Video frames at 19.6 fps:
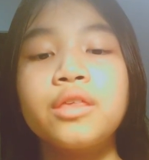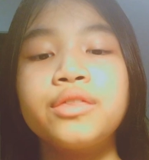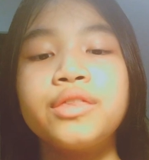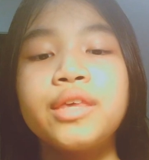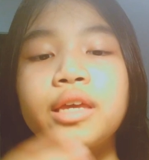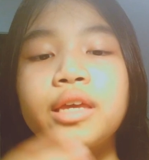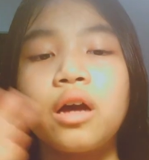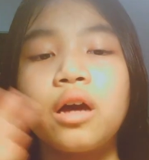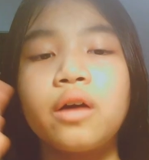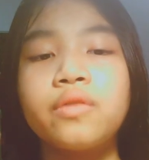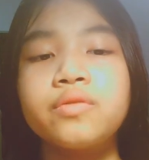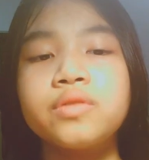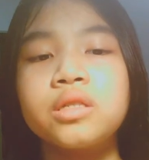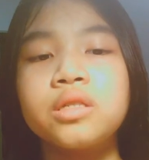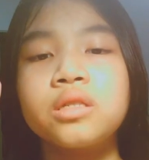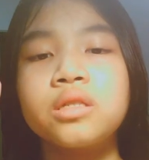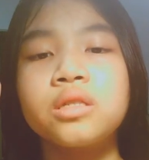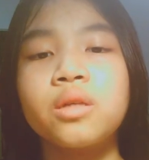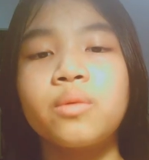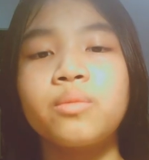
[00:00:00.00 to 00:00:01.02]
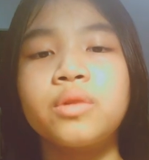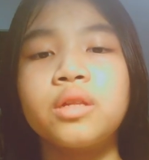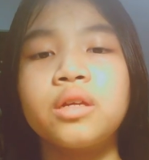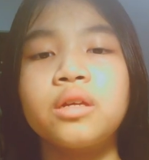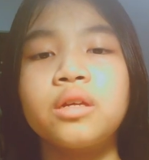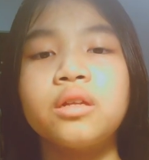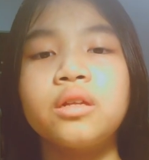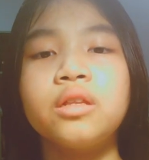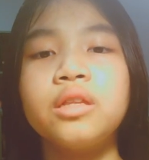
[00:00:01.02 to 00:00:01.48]
think of
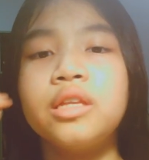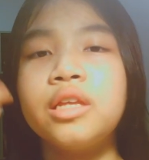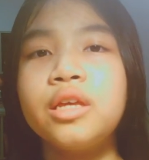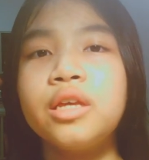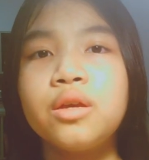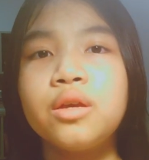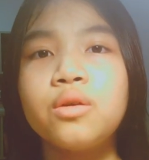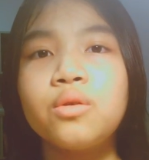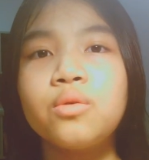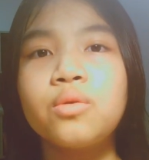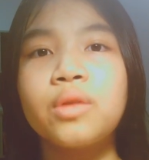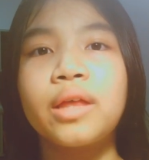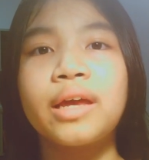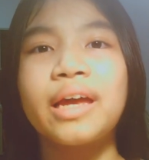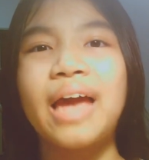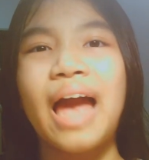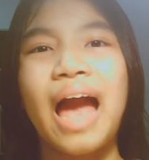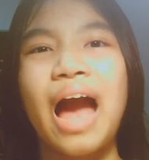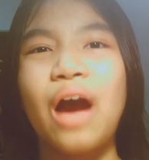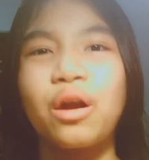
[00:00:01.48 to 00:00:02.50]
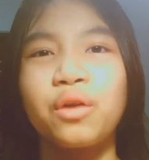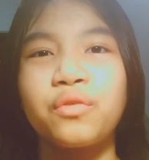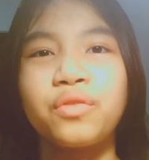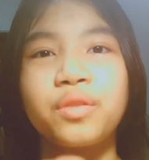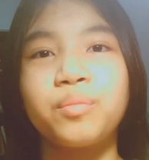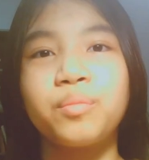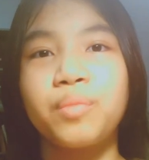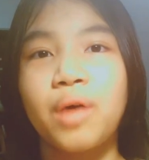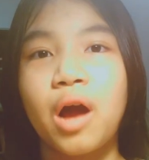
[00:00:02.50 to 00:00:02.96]
something new, like out of
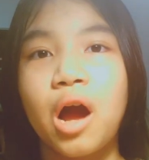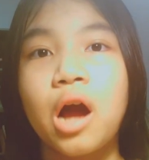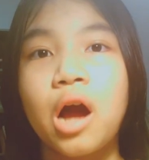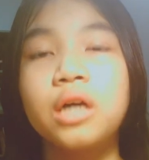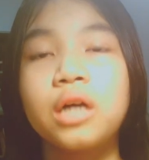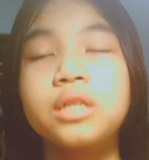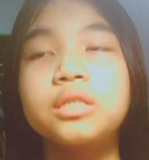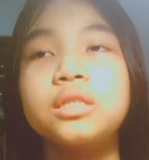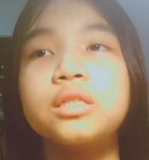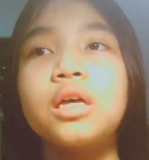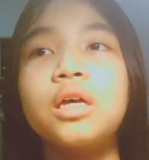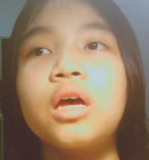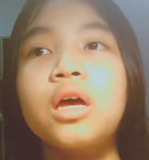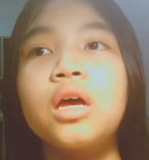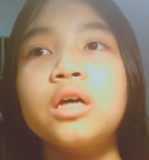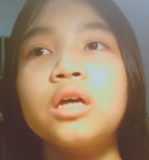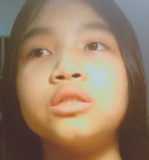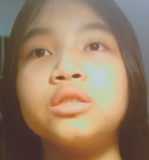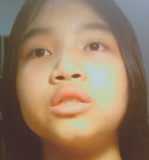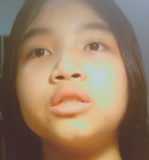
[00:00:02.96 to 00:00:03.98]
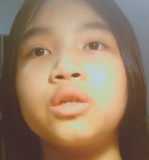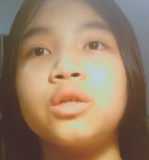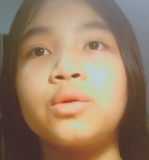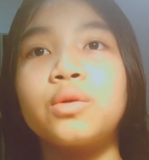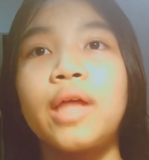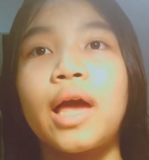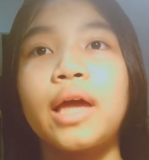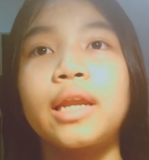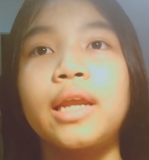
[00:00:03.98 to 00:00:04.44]
the box, so
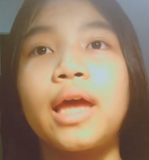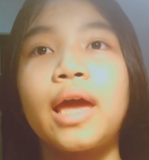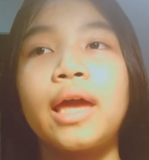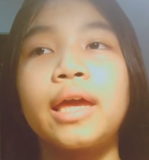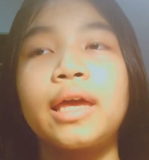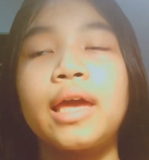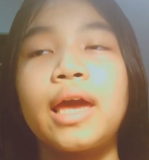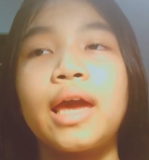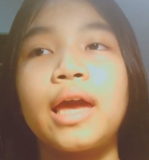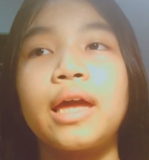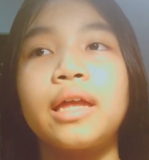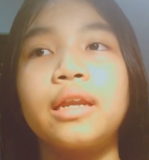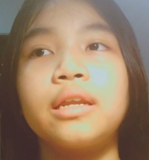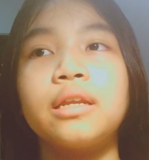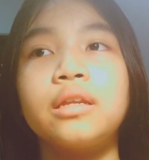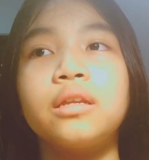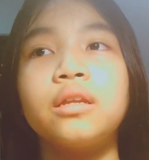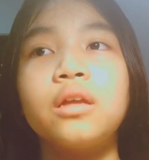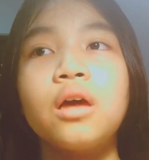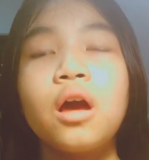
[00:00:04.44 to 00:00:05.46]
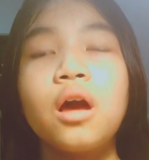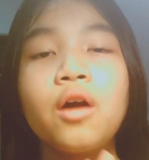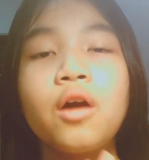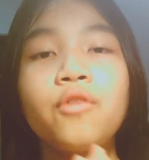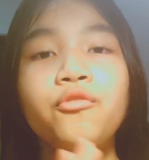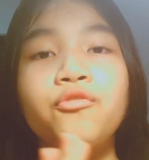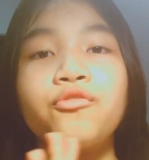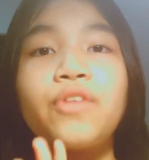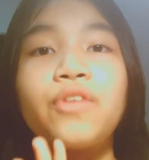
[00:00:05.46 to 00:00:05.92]
that I can
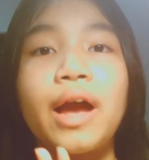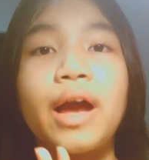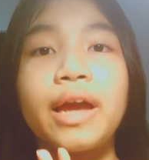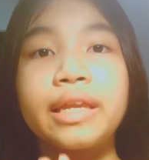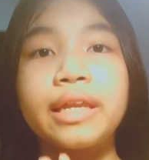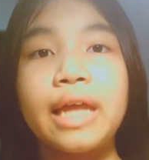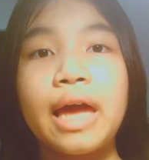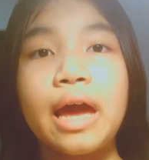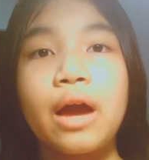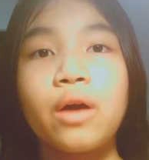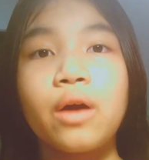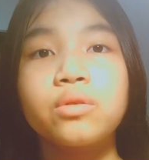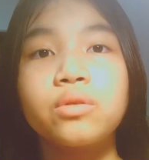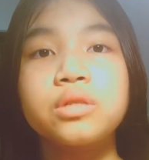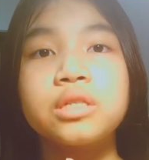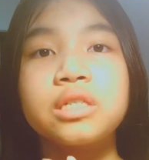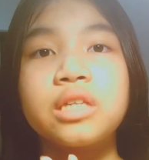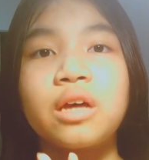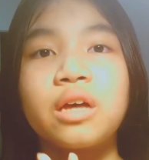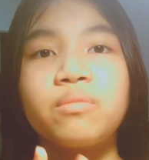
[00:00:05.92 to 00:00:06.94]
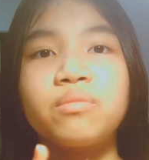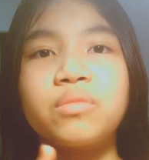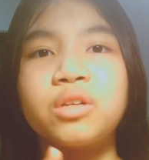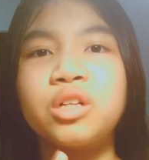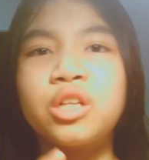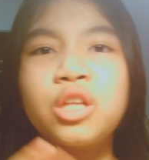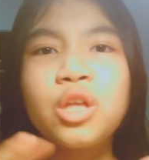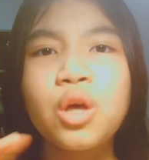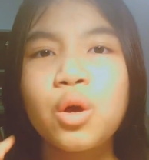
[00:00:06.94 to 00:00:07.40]
find out some
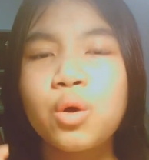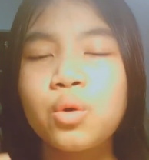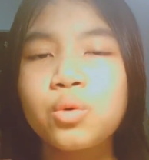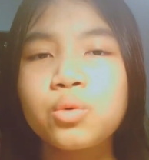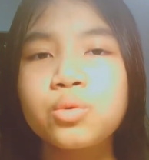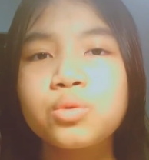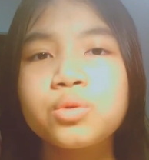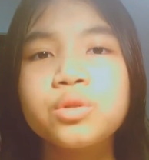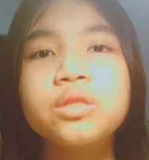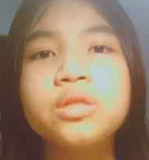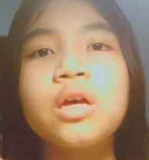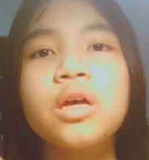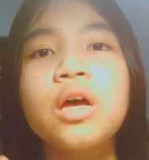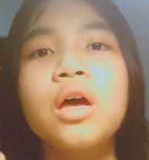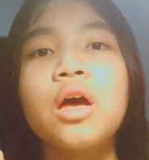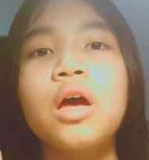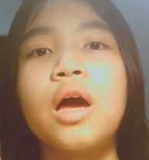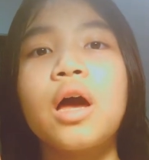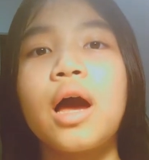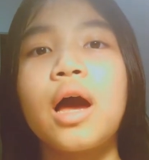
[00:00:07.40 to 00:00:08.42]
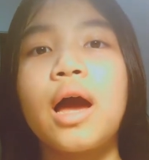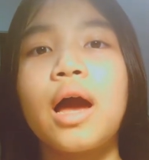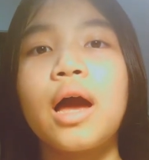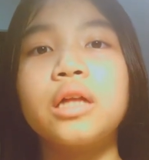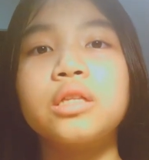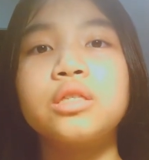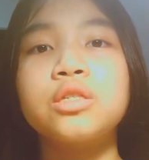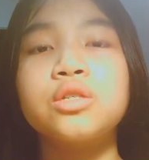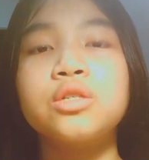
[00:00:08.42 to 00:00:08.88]
clues
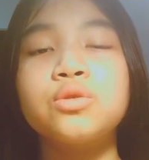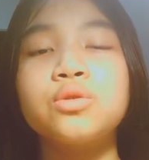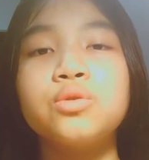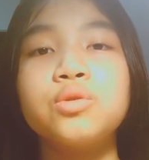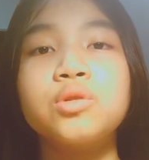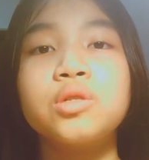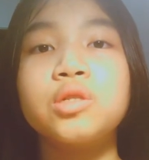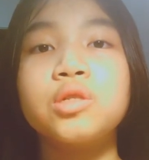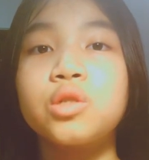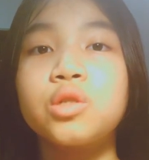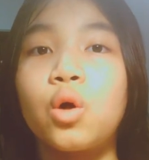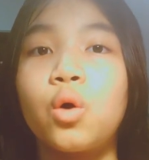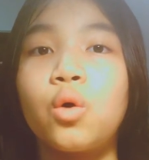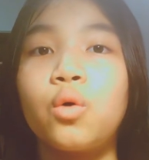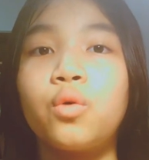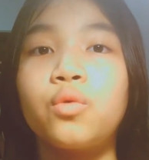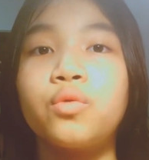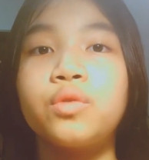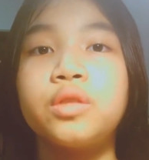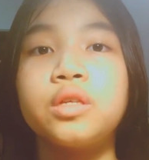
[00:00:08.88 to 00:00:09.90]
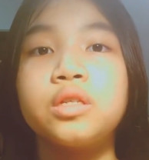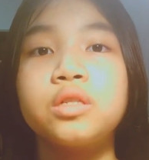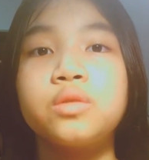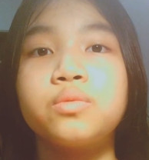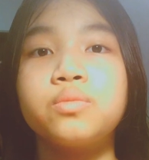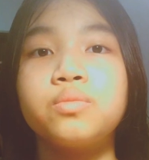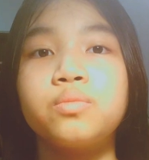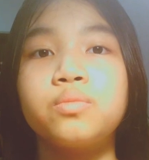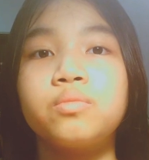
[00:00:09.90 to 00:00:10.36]
to solve
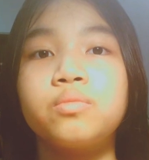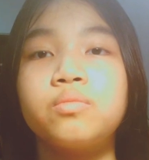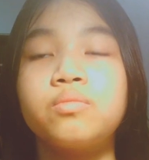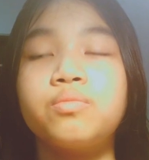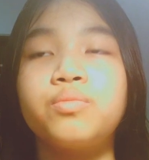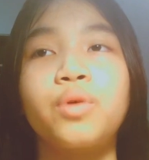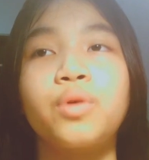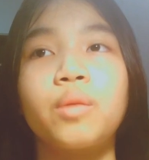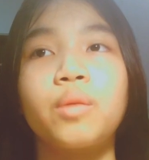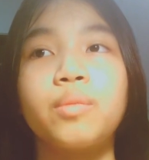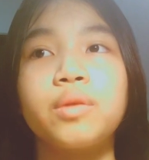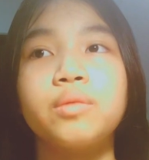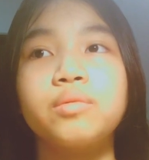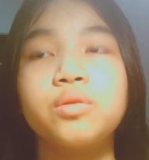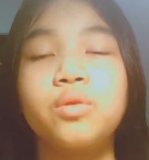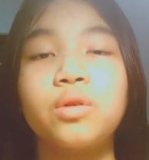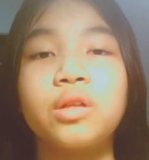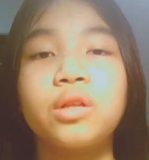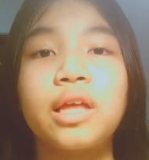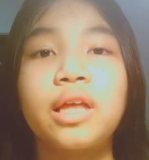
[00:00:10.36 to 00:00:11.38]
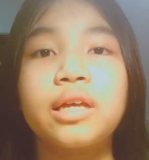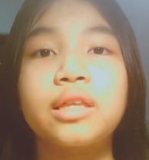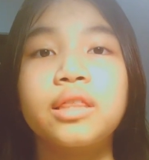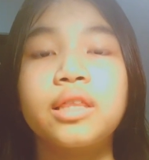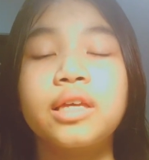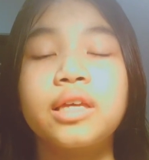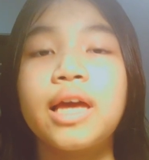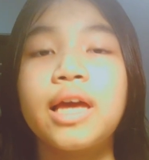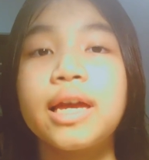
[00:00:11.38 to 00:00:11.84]
these problems or like
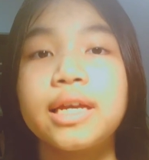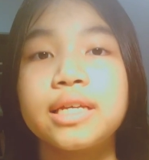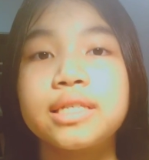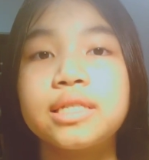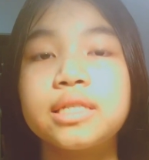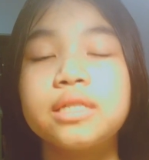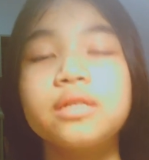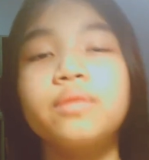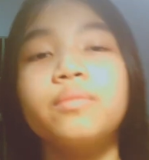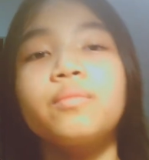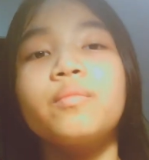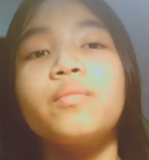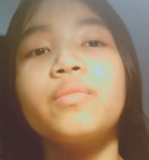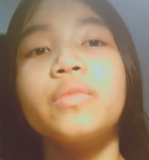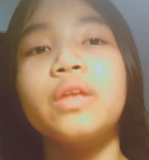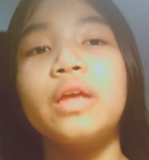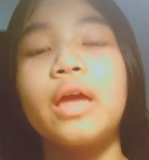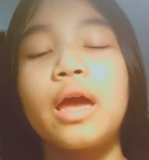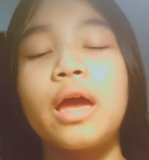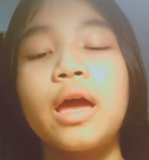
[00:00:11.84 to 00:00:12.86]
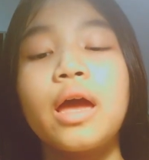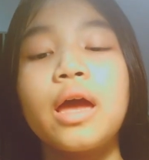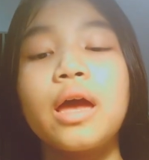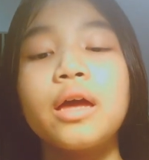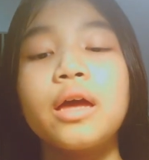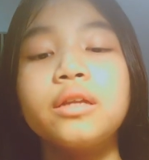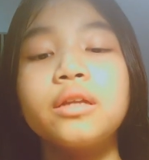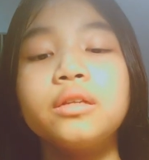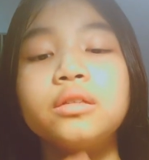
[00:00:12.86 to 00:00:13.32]
the case.
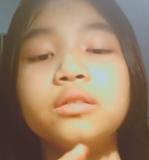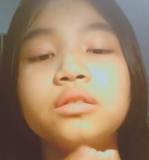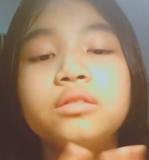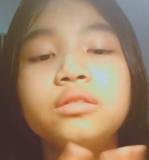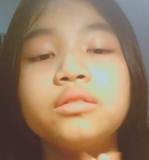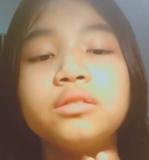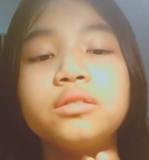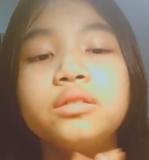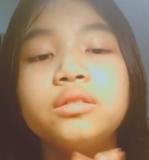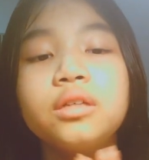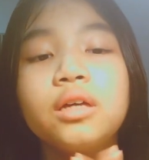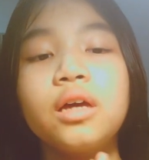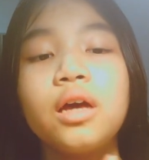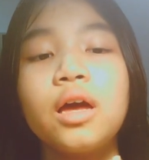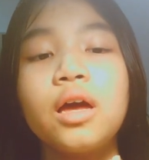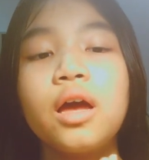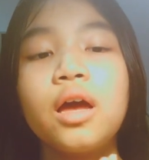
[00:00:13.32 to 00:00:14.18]
And